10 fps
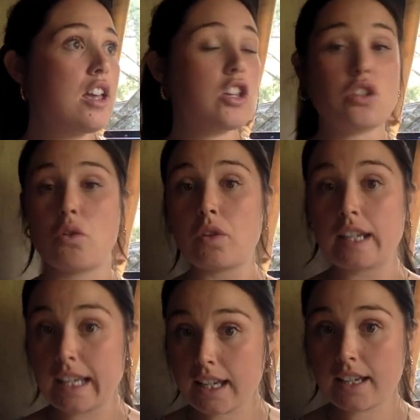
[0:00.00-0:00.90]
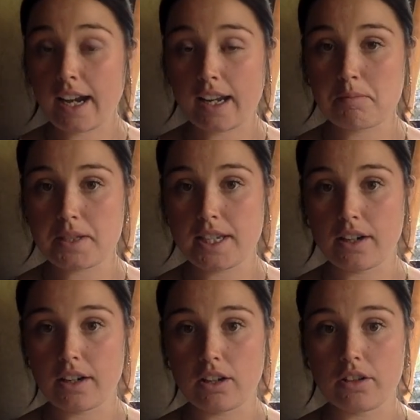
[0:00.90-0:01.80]
You don't need any
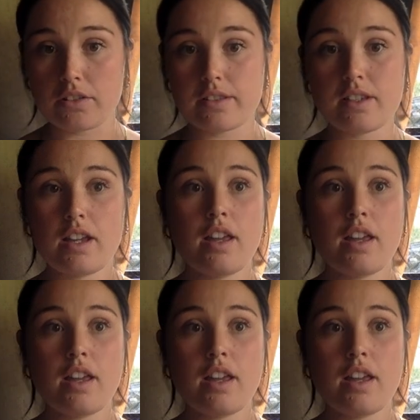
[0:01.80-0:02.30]
materials.